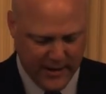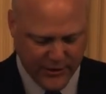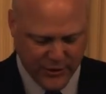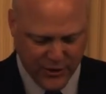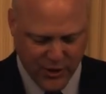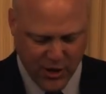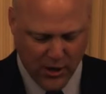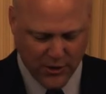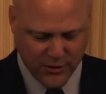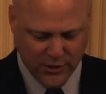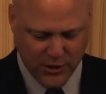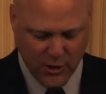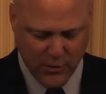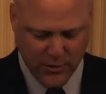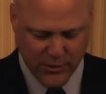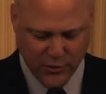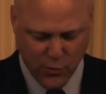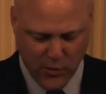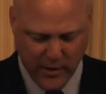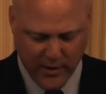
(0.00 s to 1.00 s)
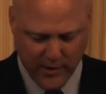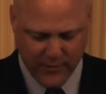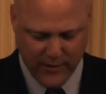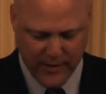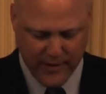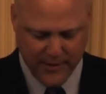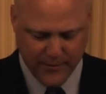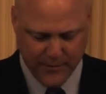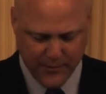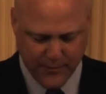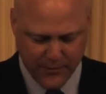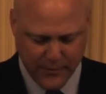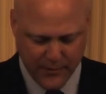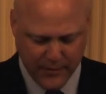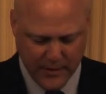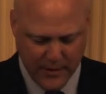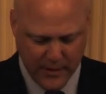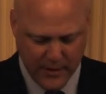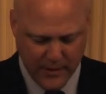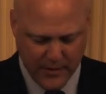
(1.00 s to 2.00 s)
She also is one of
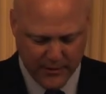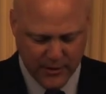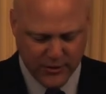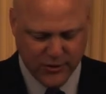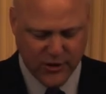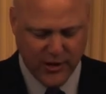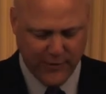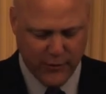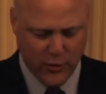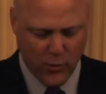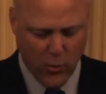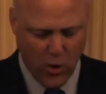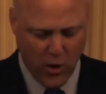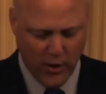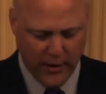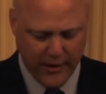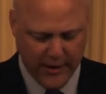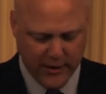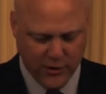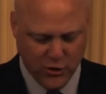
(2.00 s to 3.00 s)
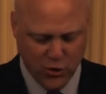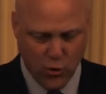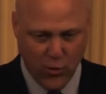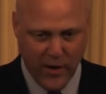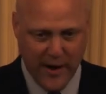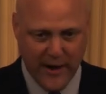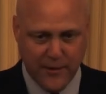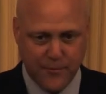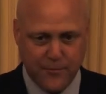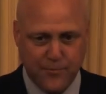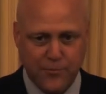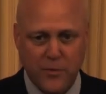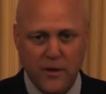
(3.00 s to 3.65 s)
the city of New Orleans' great